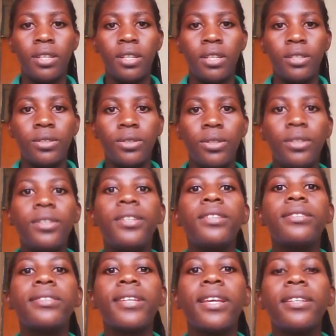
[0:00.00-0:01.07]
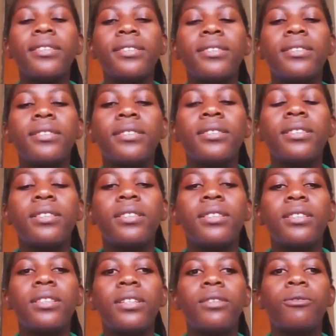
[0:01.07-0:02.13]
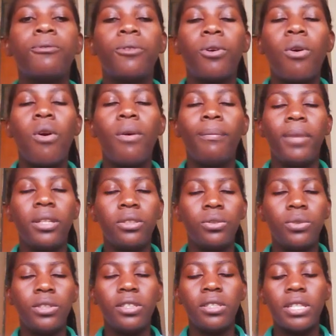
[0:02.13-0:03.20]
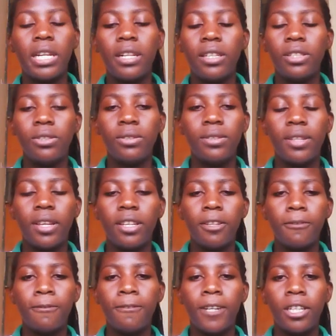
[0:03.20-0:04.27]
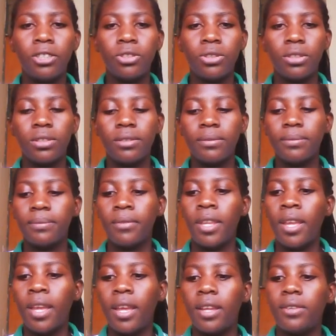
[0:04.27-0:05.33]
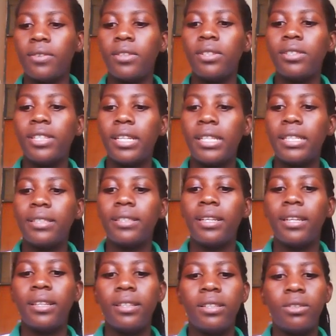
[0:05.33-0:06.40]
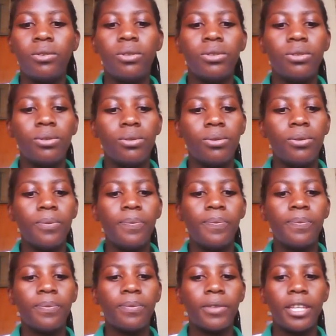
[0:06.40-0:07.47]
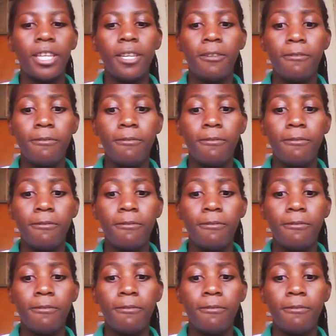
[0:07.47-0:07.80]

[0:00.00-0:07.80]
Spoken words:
So in this case, for comment, we usually use the if function, and we usually say equals to if,